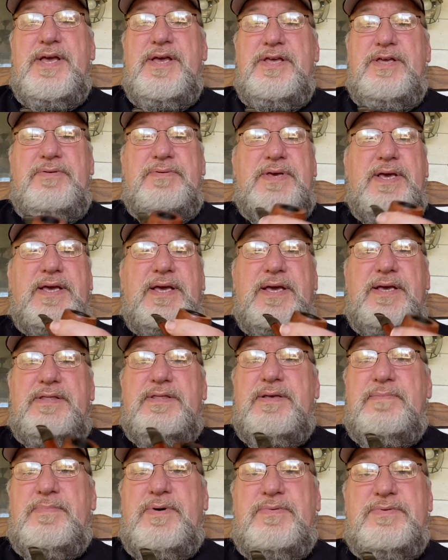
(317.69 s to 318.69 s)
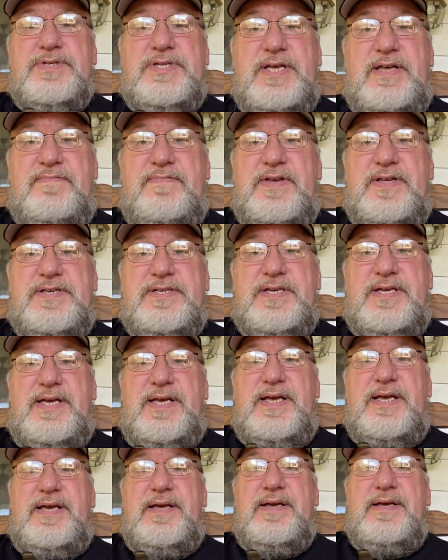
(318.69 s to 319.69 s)
You can get them on
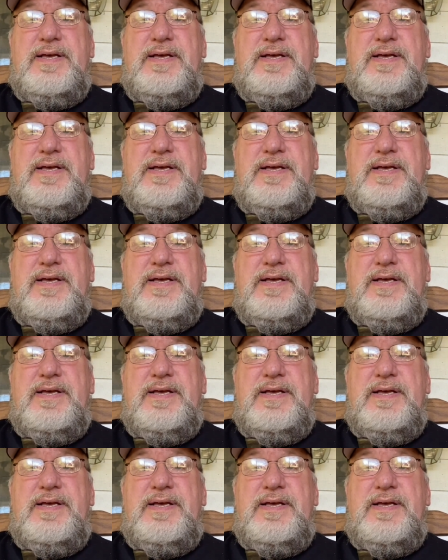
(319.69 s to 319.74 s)
DVD.